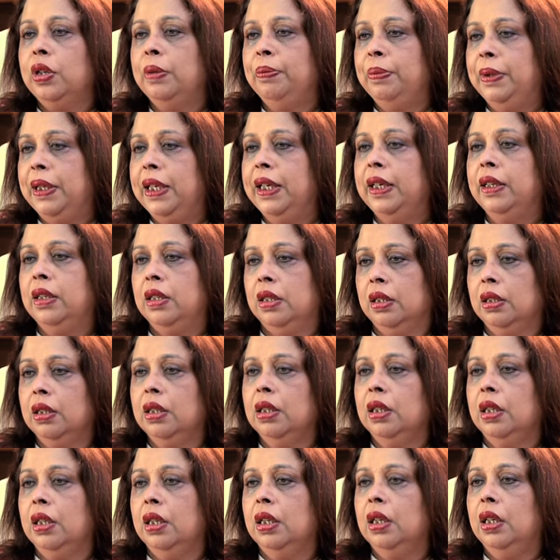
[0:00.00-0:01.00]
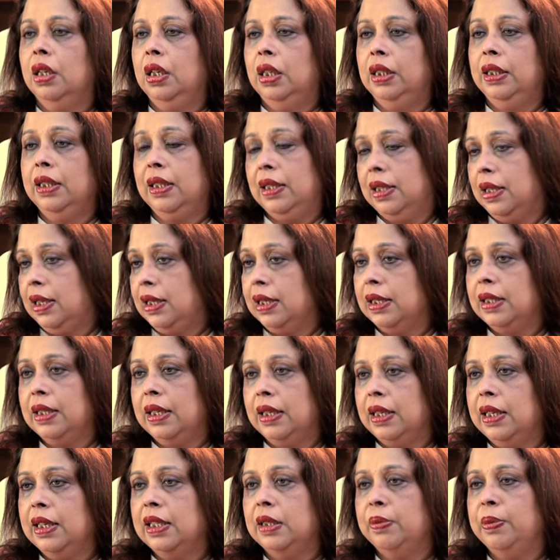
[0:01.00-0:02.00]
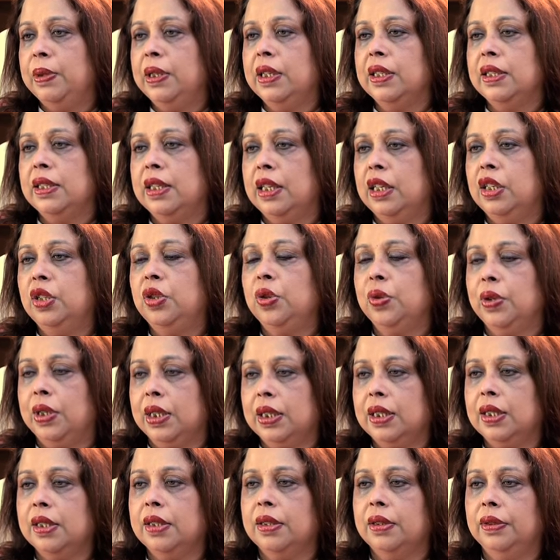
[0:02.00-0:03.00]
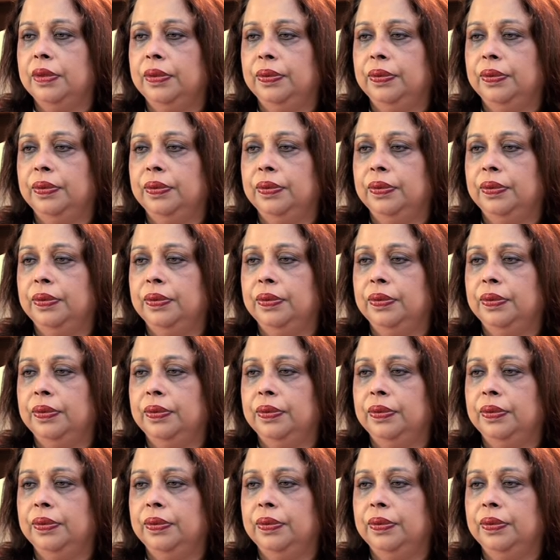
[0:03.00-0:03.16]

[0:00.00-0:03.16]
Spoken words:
complete the task that has been assigned to us.